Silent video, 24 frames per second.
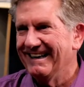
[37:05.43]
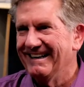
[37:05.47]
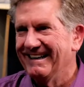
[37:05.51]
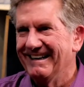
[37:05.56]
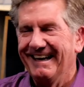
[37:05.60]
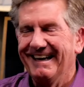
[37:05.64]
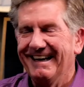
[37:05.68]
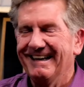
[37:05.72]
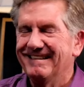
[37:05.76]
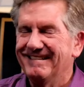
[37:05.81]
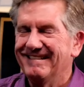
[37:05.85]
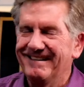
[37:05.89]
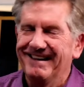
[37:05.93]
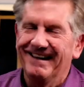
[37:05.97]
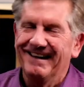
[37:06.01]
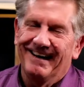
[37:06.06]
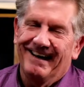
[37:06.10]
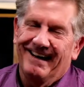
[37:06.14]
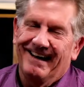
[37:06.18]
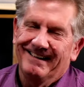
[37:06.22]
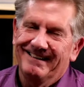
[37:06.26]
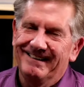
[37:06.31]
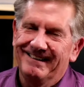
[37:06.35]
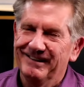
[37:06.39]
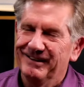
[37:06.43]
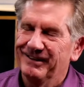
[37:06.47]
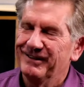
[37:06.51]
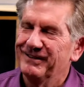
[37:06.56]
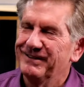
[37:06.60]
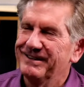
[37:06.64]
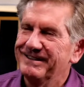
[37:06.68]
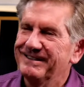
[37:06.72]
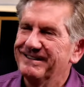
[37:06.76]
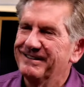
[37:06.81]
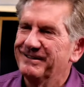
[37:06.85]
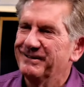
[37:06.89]
It's
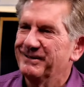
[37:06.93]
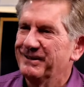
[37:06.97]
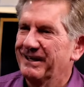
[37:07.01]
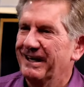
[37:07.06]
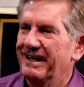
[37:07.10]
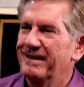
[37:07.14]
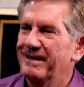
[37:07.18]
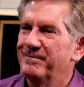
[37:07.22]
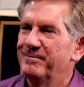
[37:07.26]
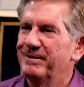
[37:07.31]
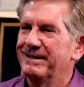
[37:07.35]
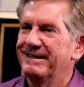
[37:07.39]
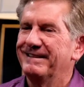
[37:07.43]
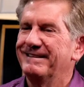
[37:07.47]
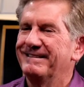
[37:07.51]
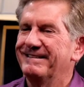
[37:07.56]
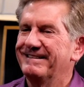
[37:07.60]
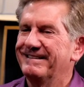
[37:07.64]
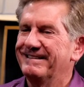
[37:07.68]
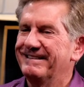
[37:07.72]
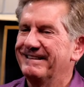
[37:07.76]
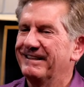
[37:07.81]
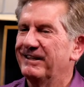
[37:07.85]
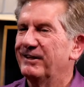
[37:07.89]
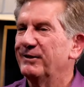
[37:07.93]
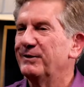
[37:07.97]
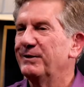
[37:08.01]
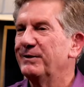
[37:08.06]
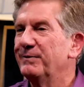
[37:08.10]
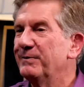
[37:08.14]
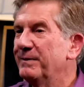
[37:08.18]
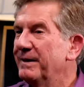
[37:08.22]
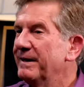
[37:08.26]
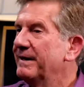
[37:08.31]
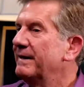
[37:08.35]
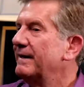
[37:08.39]
it's okay, but it's
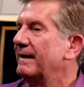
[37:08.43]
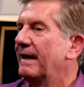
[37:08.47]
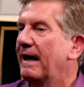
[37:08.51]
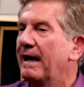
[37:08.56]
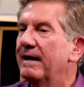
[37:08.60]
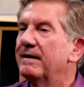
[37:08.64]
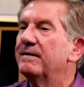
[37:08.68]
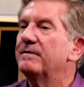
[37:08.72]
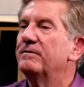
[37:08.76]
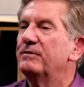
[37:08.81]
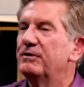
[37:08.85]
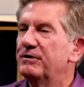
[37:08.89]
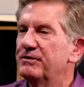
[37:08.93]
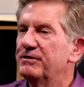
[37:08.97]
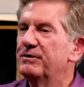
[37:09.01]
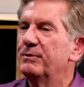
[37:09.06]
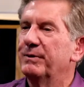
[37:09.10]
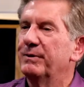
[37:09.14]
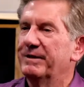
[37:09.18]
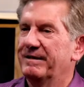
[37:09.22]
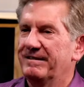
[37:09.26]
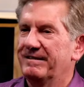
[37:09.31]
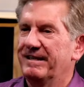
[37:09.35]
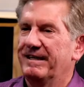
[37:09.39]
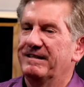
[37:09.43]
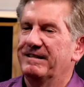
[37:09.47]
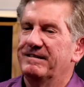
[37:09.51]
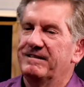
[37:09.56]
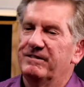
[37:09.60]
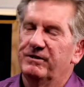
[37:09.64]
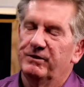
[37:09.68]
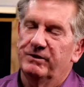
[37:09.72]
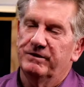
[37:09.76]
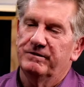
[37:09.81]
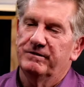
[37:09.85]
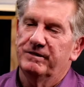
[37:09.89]
you want to take it
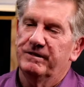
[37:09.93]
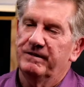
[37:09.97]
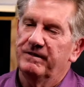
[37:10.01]
seriously.